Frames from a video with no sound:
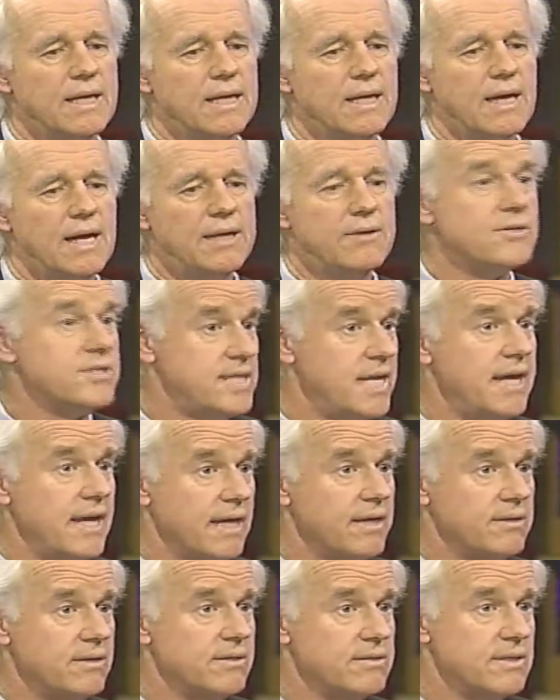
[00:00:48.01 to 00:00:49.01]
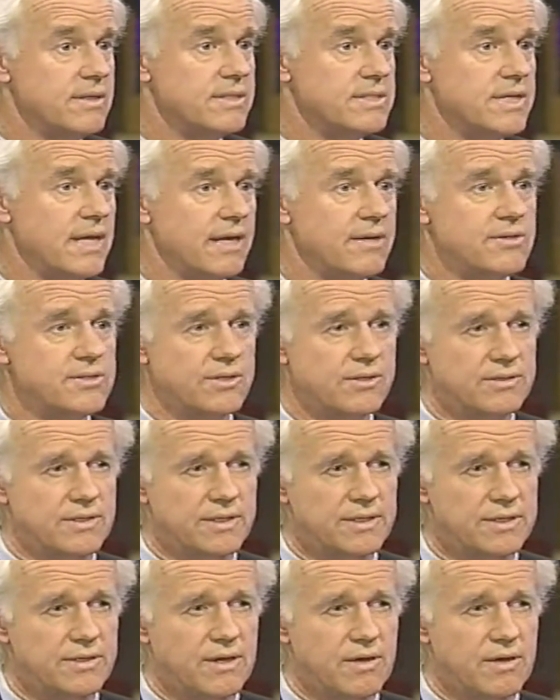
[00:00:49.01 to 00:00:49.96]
I understand the desire, certainly,